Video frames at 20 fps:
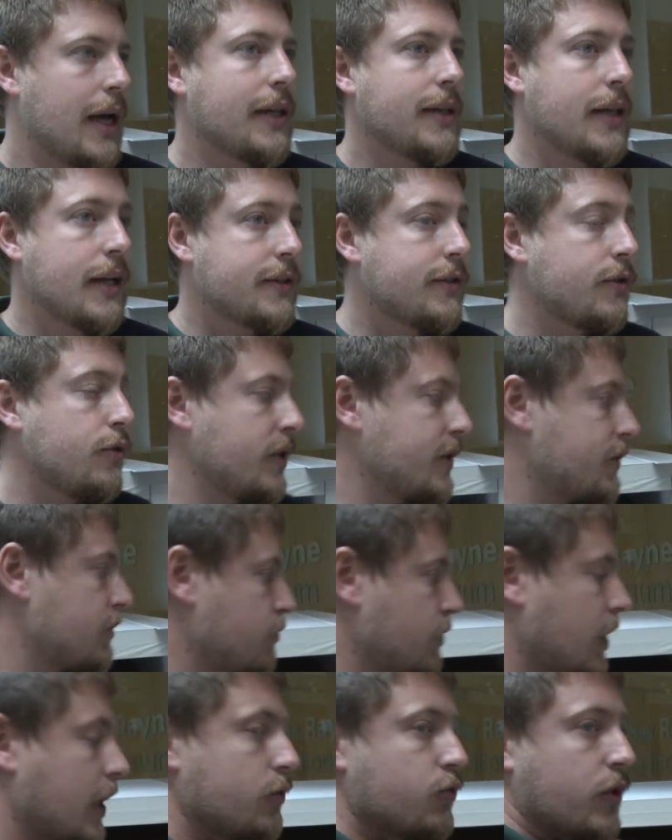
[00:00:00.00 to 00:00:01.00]
And that's the
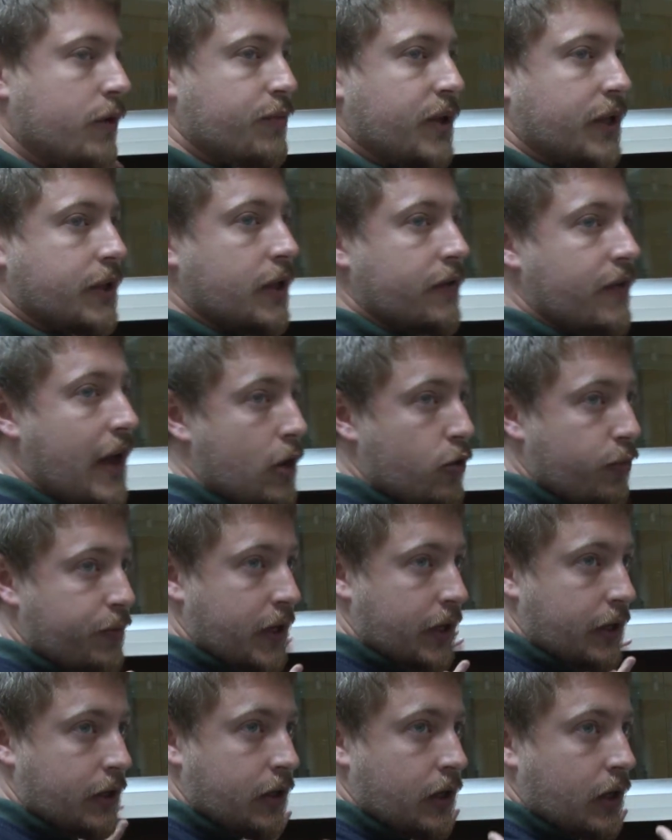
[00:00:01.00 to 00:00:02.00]
reason why we've been developing